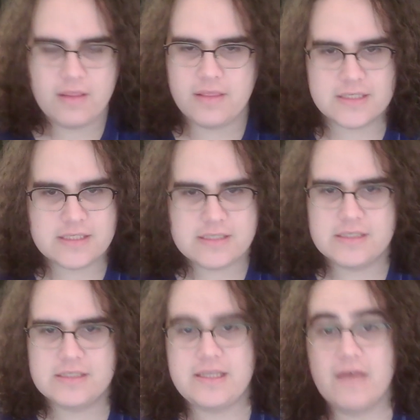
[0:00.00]
This
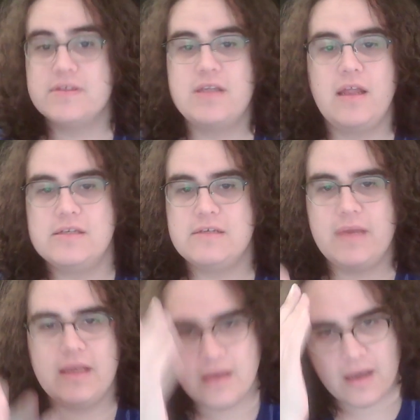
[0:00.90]
is devastating to
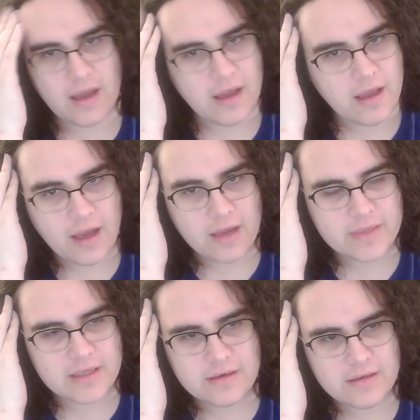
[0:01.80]
me. Uh, I
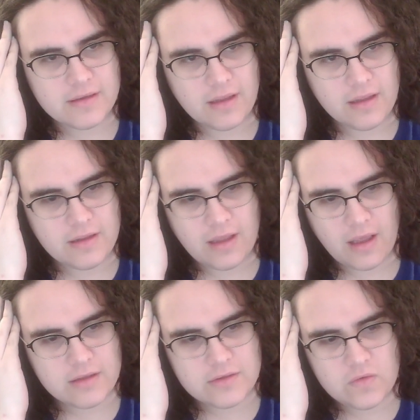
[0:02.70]
mean,
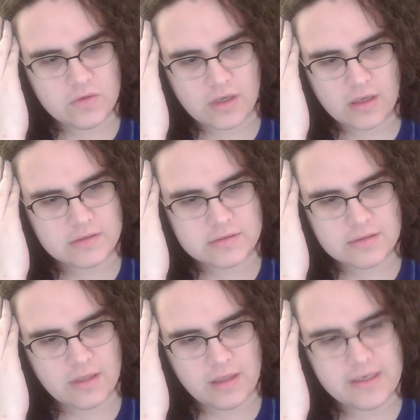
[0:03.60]
you
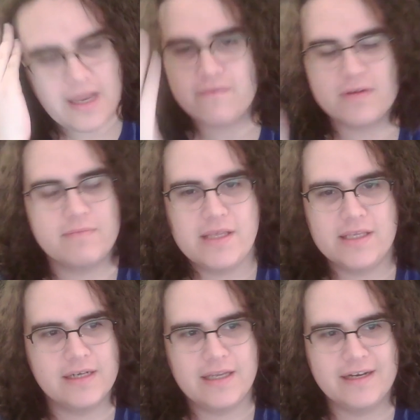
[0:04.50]
never meet
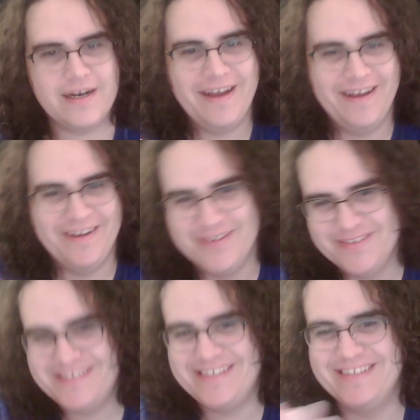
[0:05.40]
your
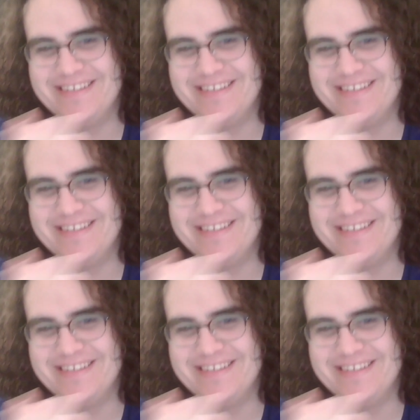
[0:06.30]
heroes.